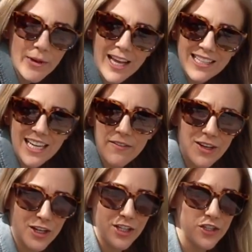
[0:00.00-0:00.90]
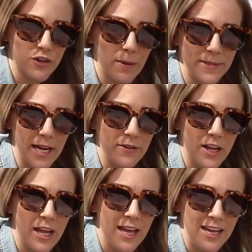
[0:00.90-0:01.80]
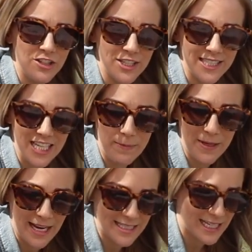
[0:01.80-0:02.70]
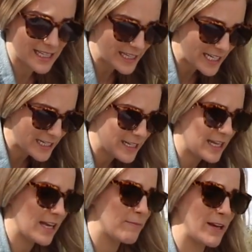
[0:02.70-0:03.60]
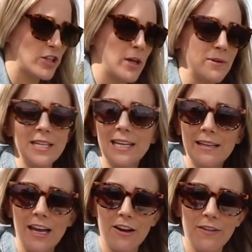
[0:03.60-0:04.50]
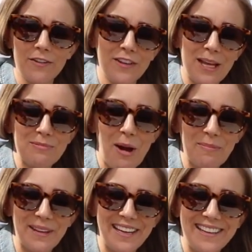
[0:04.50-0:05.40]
We like to give it a good scrub down just to keep it nice and clean, make sure that we're taking care of everything properly.